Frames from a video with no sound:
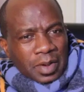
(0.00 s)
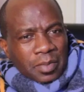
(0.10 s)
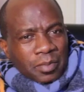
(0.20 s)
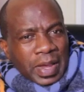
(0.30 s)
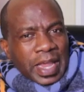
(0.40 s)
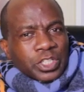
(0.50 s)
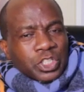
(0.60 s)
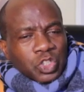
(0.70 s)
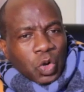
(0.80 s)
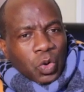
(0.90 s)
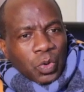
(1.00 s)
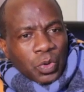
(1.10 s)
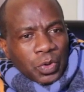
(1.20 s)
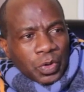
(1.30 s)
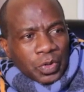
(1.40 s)
makes
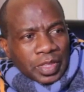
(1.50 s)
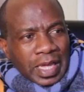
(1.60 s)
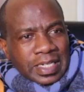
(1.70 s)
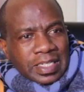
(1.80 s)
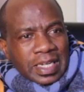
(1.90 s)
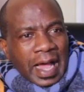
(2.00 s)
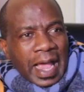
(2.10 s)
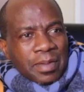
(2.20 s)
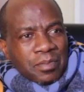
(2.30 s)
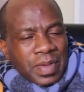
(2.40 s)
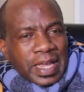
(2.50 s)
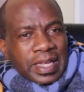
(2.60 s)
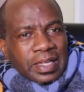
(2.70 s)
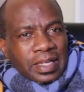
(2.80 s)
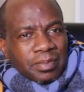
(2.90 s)
sure that I
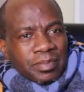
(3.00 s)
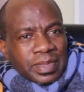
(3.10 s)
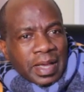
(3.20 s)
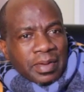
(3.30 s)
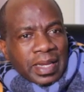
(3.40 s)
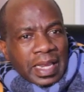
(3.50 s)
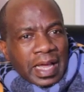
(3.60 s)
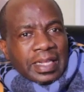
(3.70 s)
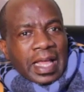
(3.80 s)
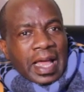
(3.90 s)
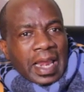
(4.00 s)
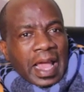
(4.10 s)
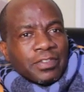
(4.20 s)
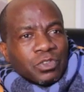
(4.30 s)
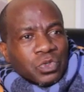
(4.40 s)
make their
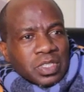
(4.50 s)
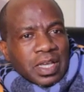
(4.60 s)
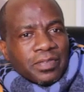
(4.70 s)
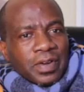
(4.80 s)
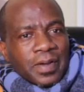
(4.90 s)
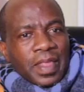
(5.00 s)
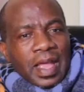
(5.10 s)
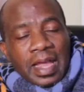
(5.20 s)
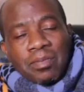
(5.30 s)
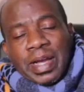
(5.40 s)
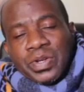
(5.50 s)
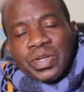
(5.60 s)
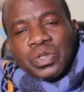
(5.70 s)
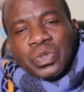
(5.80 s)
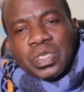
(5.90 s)
life to suffer and my
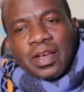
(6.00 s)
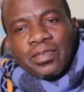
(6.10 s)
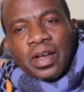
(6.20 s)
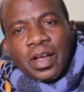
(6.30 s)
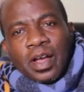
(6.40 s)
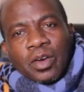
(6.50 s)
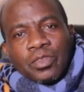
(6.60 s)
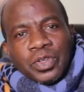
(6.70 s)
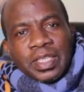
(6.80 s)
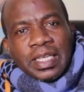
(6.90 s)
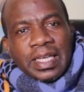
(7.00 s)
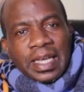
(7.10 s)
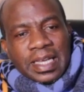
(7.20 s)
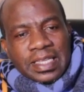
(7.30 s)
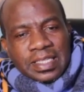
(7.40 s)
daughter to suffer for the
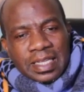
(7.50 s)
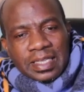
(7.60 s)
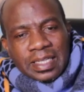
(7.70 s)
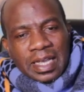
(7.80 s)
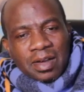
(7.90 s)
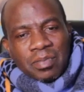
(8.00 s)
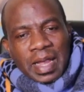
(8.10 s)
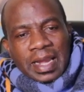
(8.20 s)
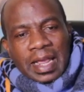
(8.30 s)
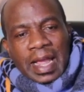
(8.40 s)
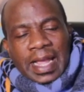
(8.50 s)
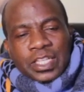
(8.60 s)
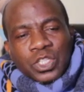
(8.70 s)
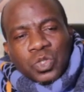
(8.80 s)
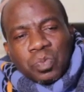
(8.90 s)
years that the young man
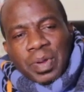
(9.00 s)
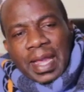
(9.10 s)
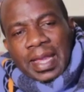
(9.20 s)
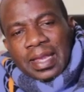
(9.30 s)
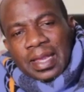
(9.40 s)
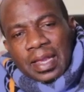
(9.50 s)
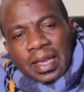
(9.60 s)
has to pay